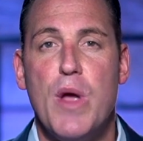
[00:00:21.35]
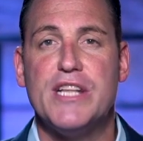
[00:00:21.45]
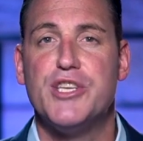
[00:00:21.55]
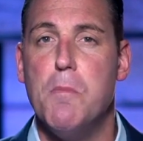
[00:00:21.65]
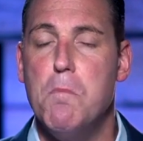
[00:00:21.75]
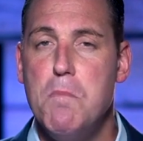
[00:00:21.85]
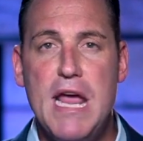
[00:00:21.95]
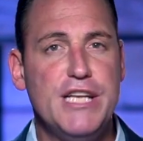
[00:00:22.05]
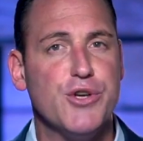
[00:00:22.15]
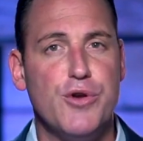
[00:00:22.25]
had some
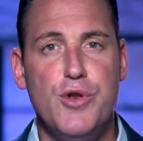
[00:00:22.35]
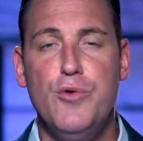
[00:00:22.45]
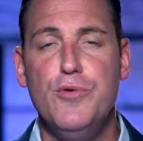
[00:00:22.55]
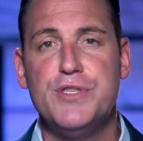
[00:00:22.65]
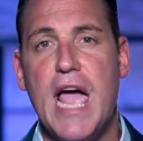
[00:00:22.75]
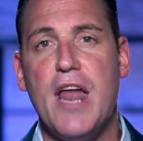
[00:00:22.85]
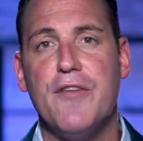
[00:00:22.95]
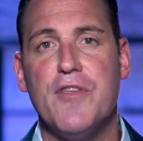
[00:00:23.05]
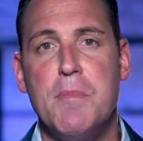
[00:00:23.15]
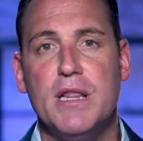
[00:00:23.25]
major news out of
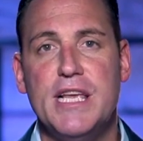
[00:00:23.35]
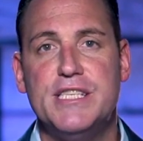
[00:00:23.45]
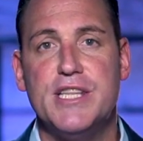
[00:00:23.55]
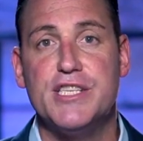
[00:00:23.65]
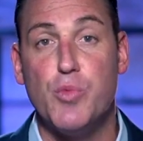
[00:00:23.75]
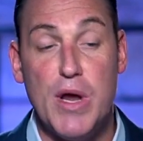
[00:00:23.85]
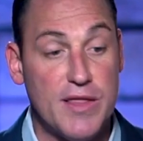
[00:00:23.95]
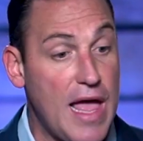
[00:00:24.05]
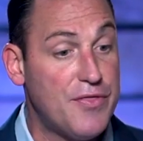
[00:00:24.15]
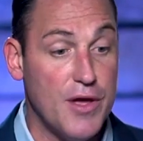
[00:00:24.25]
the Middle East this week
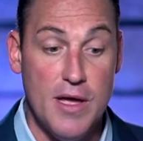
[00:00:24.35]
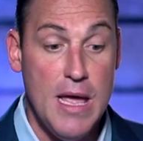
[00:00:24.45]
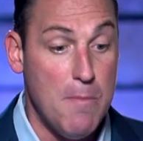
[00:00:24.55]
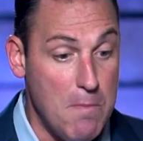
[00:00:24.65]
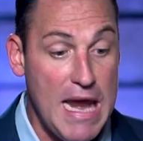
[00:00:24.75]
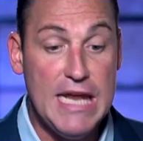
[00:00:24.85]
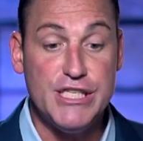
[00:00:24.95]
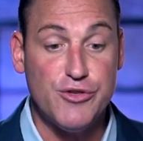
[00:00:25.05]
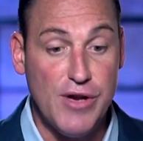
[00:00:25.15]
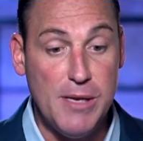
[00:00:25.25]
that the
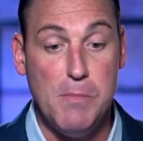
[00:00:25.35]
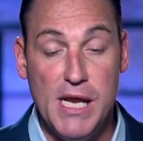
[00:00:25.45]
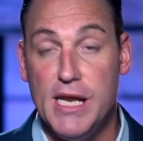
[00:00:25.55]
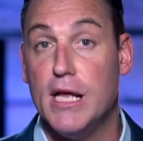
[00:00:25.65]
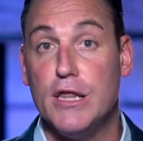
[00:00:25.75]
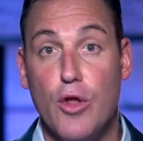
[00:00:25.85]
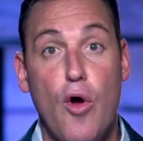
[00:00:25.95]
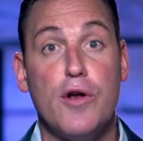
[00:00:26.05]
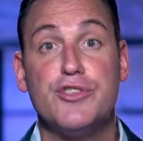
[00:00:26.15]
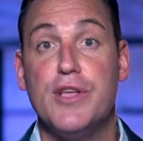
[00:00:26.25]
mainstream media
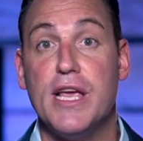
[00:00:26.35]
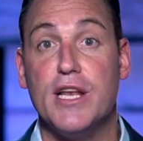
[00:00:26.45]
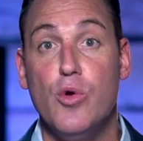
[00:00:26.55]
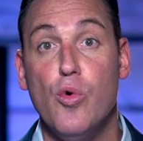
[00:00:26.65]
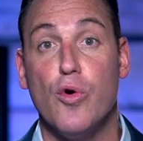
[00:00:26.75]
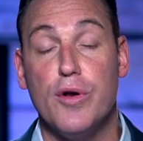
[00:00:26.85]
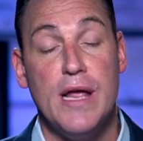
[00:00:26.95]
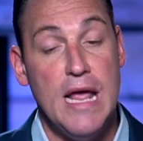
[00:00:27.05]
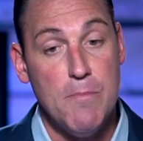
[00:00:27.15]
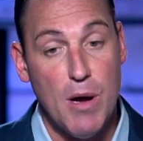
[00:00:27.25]
largely ignored,
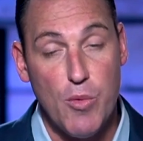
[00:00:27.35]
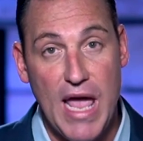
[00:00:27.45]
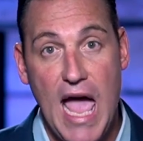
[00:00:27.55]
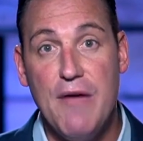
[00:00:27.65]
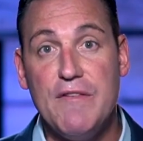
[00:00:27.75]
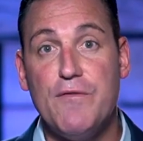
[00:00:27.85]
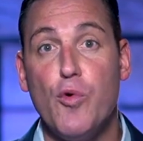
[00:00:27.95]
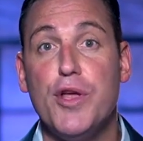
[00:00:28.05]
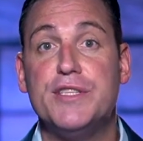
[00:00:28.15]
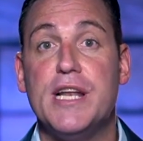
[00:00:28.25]
but we have it
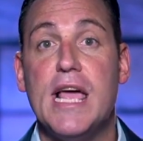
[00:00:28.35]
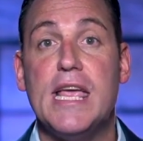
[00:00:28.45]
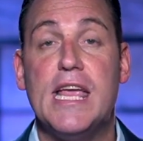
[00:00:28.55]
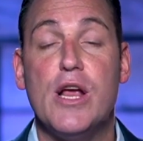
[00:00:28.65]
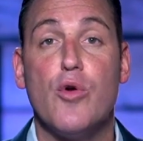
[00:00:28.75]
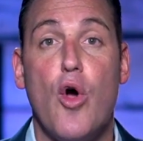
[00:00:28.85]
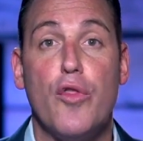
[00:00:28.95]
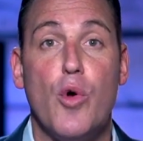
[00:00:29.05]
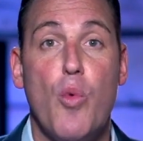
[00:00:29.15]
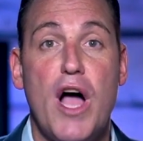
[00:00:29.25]
for you today here
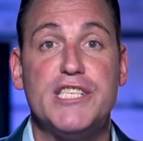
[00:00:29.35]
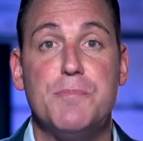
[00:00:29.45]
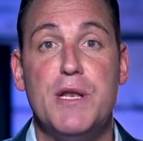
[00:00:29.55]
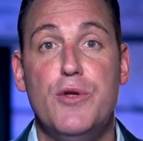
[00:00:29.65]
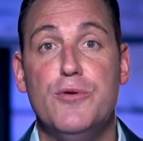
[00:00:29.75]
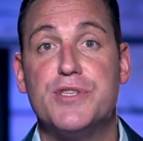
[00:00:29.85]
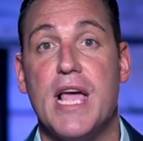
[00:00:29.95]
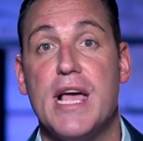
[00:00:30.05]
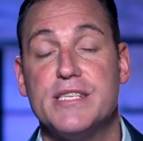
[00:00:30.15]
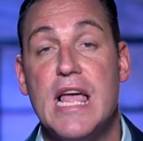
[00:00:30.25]
on the Watchman
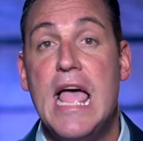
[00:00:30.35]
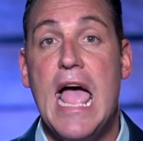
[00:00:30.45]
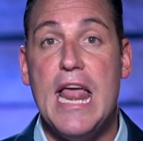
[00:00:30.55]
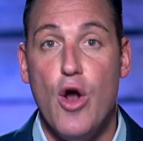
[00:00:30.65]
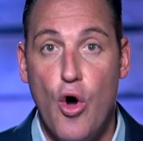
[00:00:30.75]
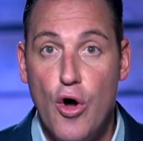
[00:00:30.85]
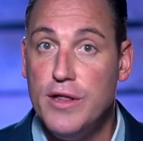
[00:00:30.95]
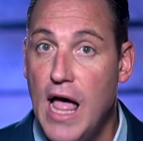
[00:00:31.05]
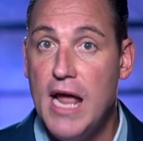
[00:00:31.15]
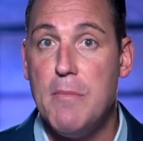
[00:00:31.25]
Newscast. An
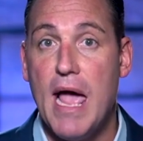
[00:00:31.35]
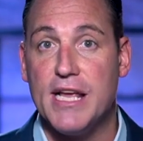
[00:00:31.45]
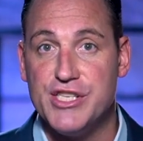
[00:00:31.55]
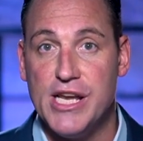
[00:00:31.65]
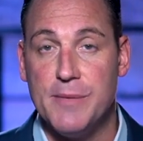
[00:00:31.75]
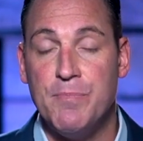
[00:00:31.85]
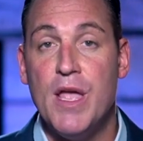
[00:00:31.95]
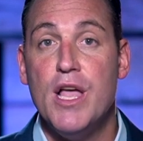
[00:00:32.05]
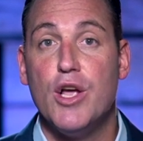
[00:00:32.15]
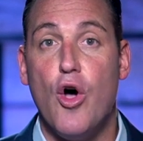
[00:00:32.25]
online magazine
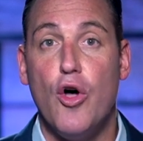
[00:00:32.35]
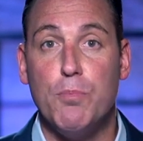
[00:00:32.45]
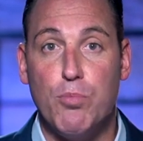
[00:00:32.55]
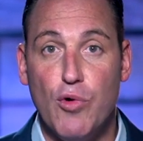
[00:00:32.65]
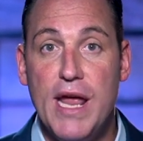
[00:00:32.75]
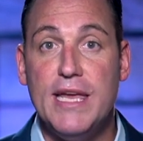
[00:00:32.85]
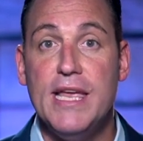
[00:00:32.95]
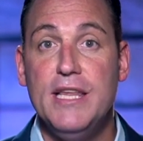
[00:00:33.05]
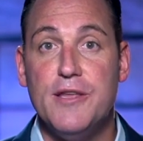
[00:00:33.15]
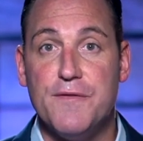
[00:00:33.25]
called
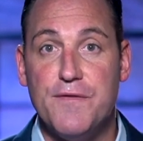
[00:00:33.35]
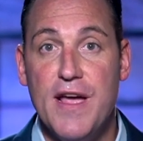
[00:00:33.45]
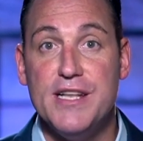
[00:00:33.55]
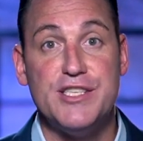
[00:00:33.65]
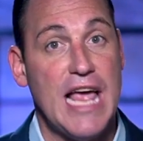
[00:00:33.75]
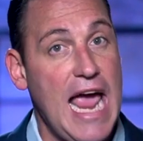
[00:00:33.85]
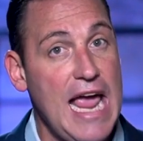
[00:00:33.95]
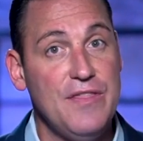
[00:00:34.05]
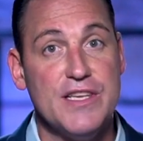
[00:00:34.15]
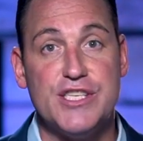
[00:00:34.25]
Breaking Defense
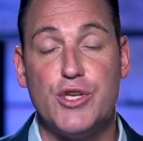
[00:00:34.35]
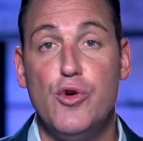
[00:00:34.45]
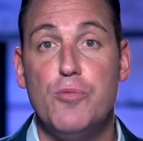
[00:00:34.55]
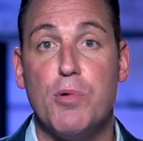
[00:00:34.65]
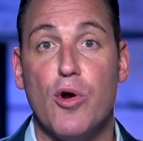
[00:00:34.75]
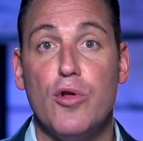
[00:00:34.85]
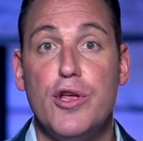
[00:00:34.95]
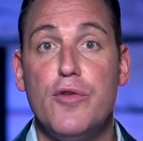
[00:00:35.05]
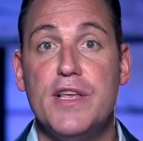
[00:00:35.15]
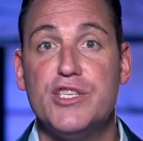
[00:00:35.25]
had the scoop
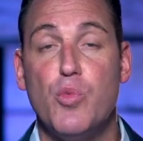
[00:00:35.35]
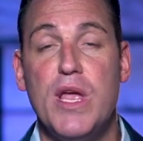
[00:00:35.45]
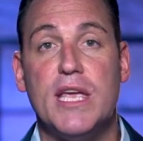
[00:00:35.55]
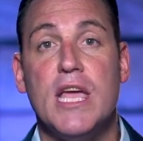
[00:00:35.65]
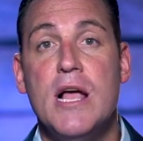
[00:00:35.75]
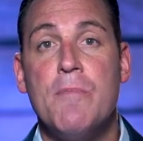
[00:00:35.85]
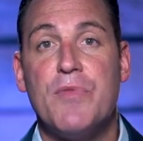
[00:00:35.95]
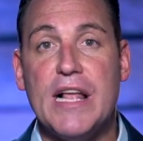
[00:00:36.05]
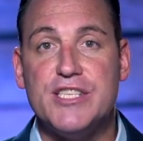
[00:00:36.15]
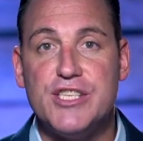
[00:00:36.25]
earlier this week
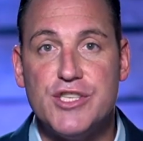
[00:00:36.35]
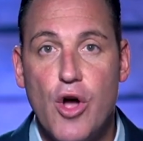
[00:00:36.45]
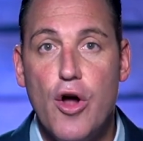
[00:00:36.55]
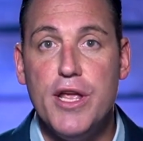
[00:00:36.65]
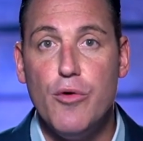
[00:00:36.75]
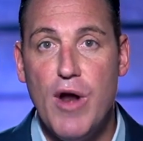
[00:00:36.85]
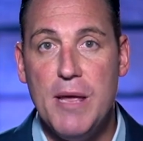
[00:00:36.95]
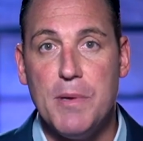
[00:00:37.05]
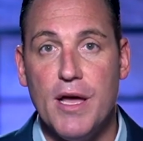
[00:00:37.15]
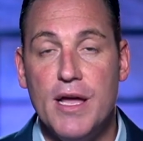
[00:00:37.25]
that Saudi
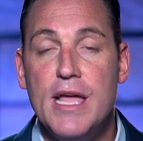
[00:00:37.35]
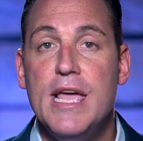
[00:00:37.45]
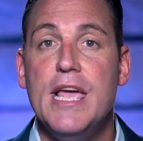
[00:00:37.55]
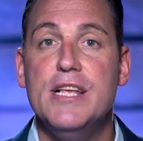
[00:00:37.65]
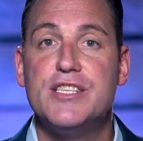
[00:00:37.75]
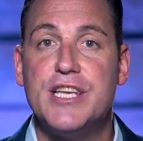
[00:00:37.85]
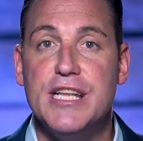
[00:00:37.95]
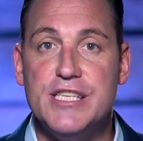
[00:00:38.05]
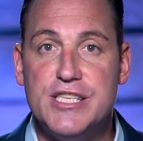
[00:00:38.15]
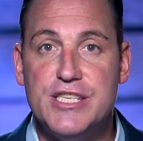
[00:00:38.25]
Arabia is
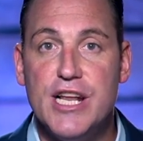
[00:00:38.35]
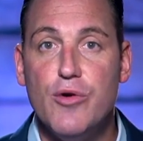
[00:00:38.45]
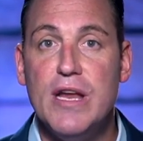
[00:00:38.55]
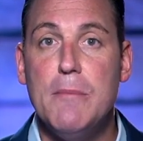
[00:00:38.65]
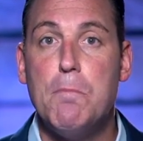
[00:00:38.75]
considering